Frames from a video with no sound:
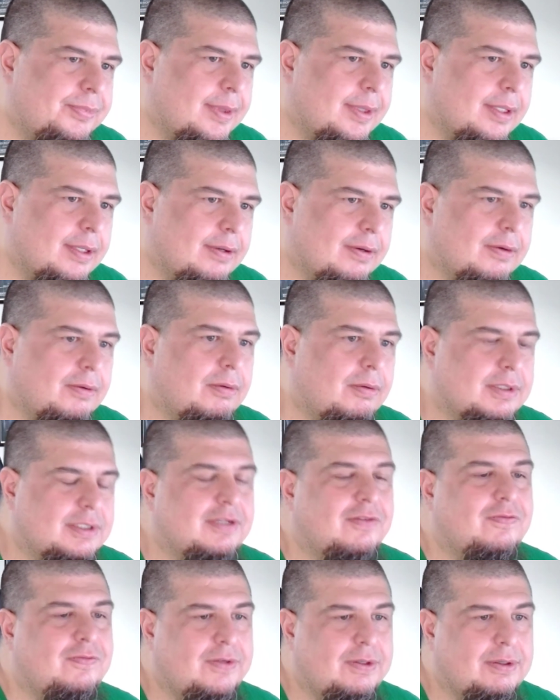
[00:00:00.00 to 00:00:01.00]
And of course the
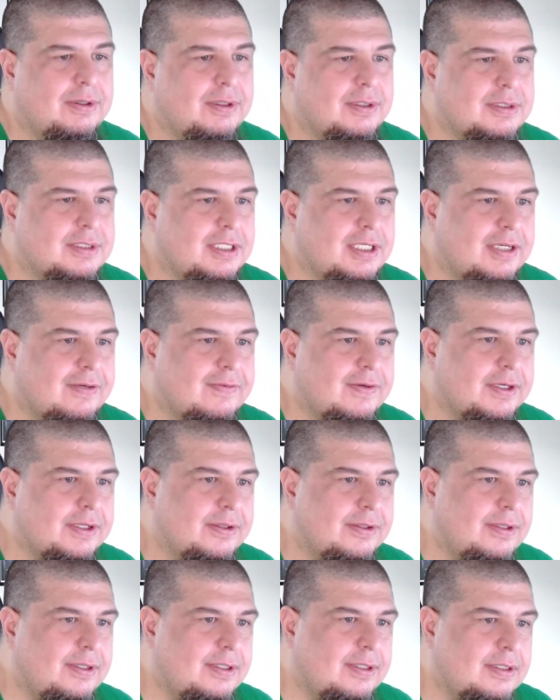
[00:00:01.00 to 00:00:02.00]
filters and
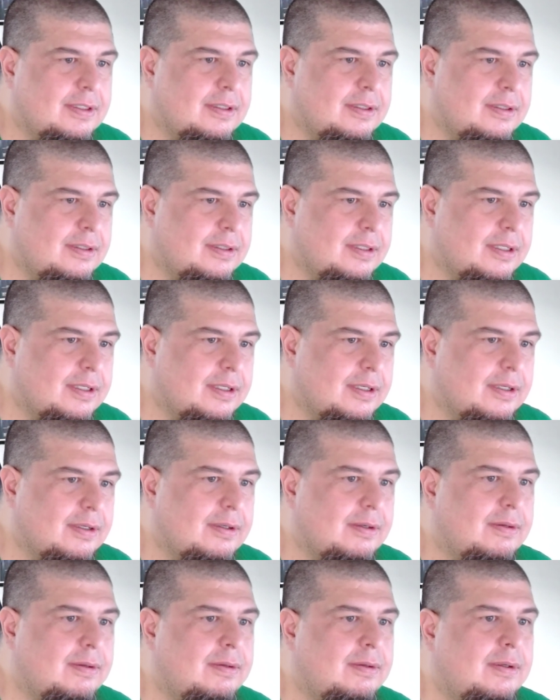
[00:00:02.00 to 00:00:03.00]
everything, you know.
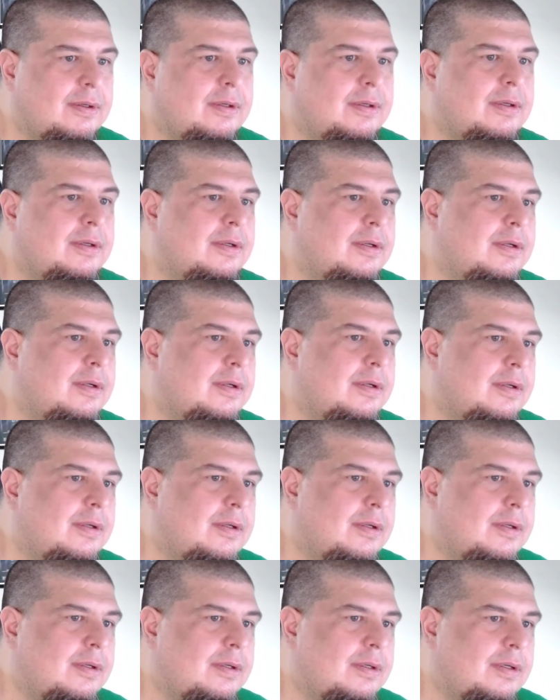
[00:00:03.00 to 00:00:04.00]

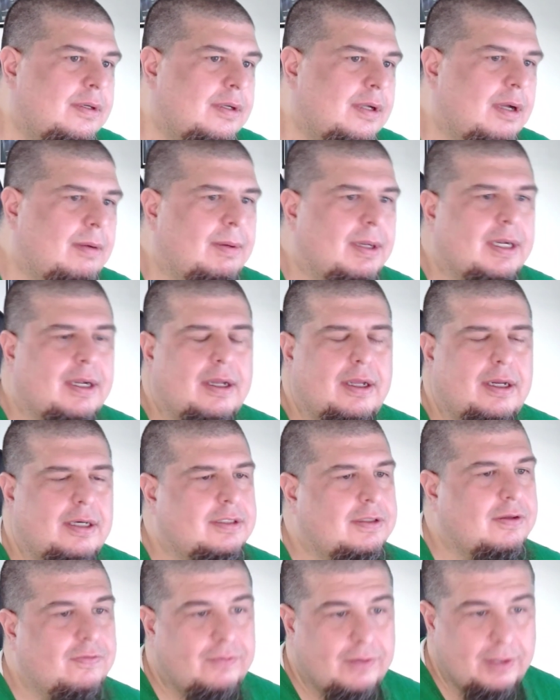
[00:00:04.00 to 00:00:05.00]
Oh my God, it's
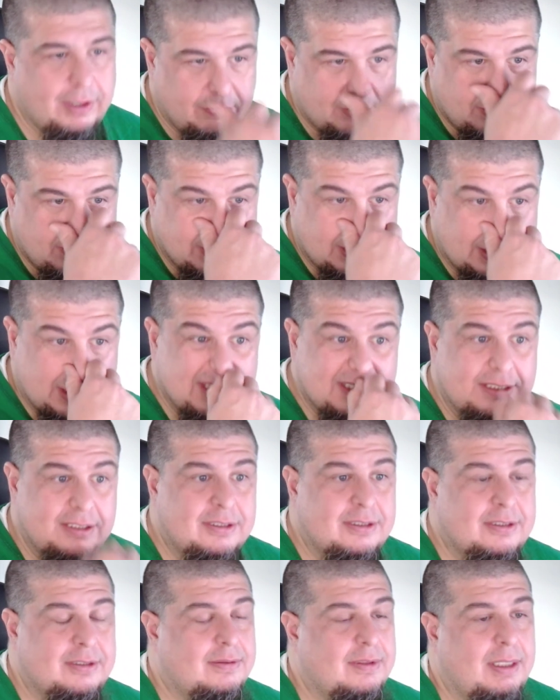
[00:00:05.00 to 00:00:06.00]
so funny. One of my
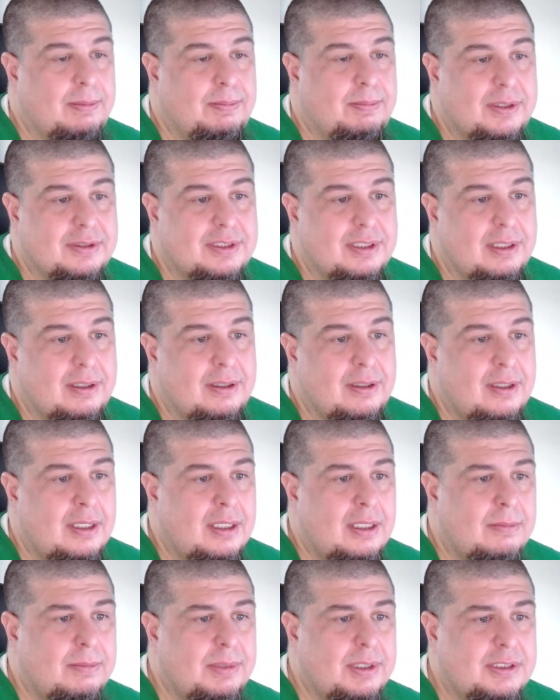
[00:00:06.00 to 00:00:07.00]
cousins, they posted a
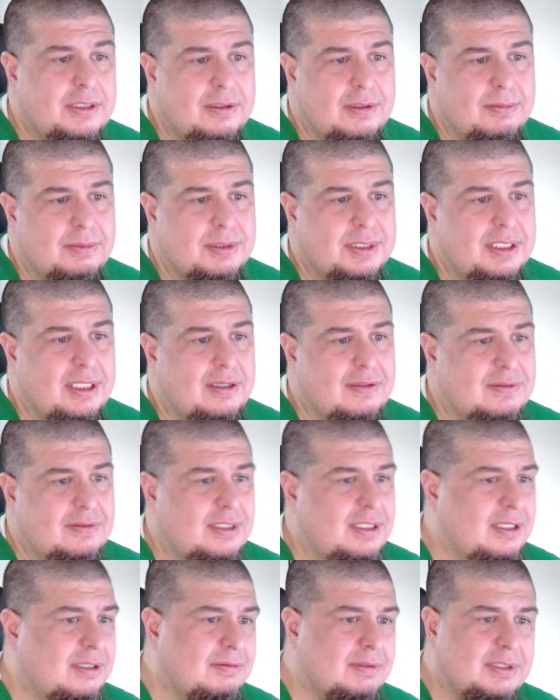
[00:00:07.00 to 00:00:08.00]
picture of themselves,
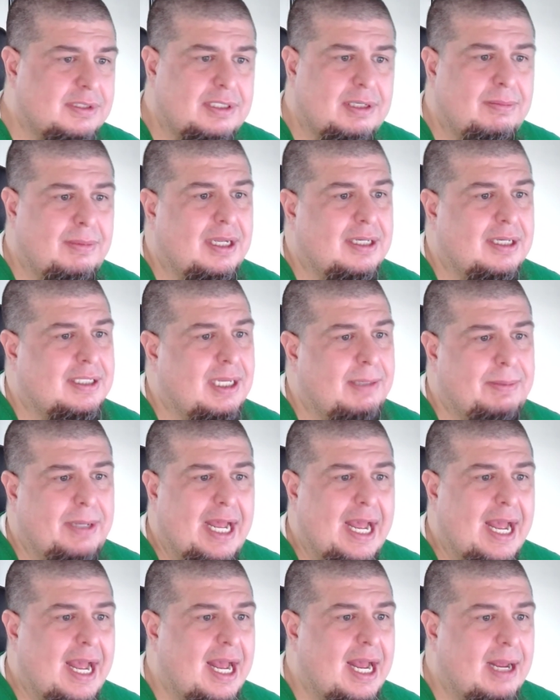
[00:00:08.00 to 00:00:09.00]
and it was some type of
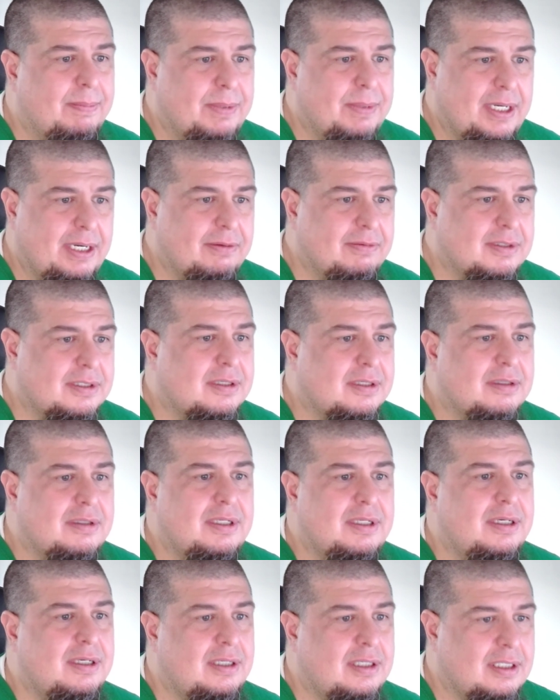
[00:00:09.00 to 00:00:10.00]
app, and it was
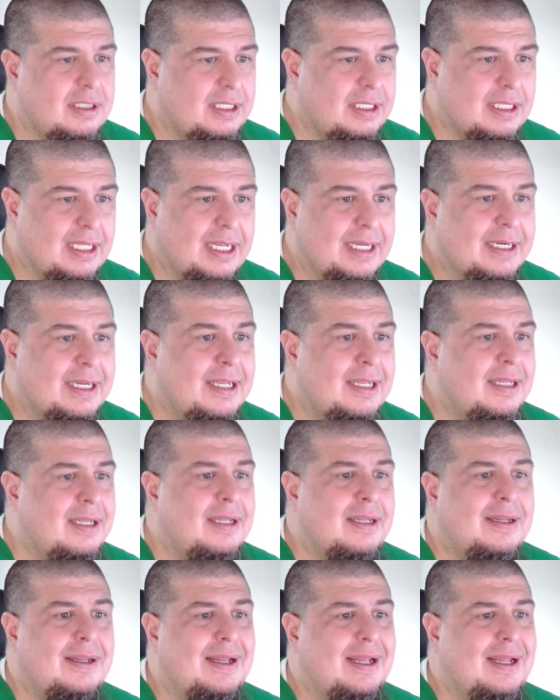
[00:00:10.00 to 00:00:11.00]
clearly like
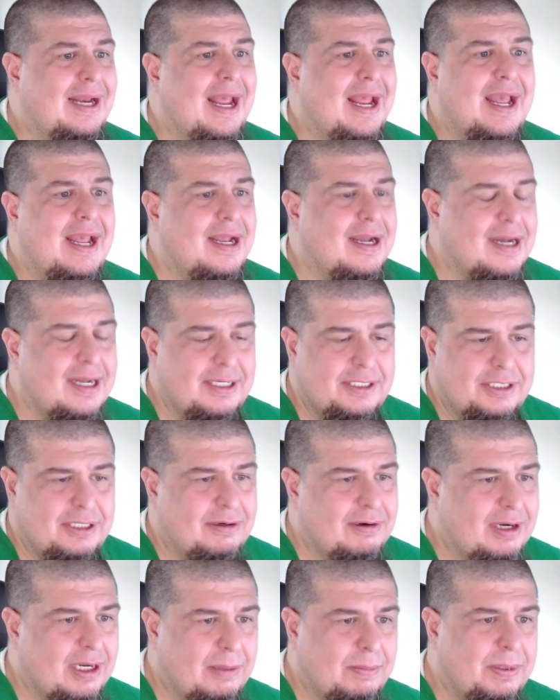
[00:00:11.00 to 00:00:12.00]
an AI
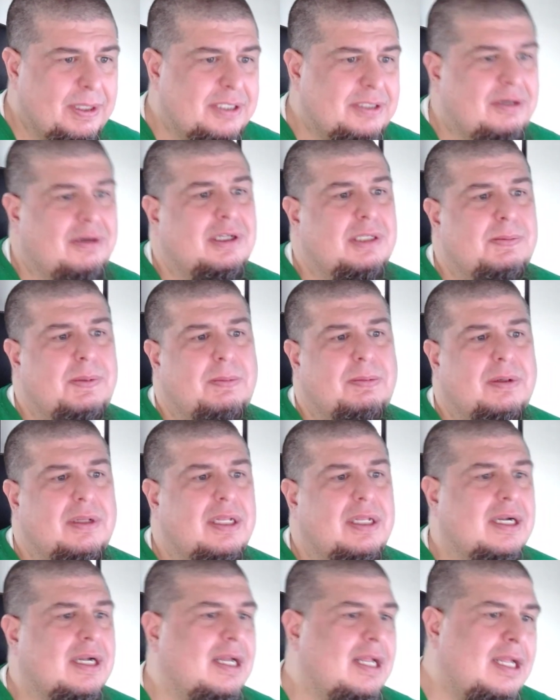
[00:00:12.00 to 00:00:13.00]
generated picture. Most people were
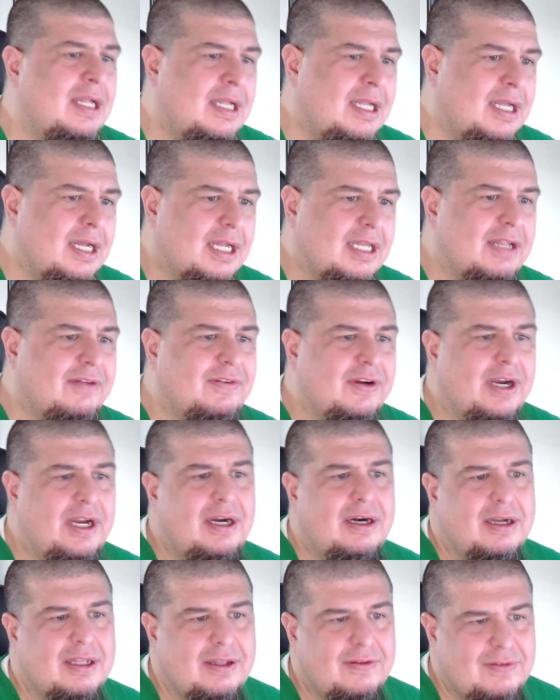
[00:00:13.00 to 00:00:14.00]
like, I love your
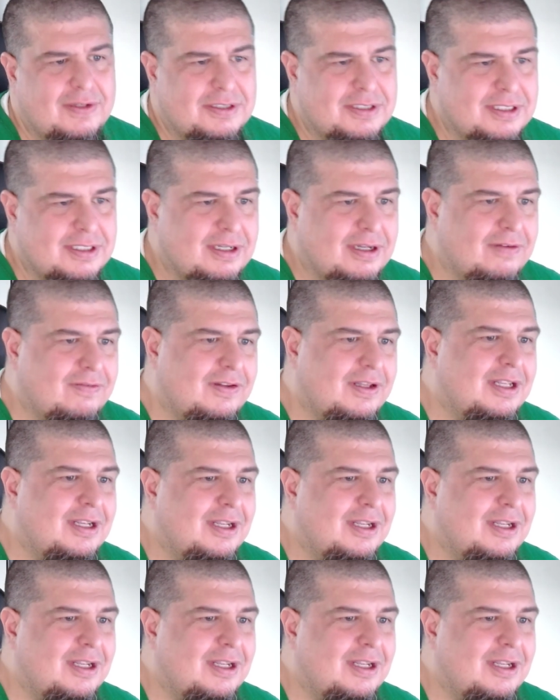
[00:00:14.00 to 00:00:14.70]
hair, I love this stuff.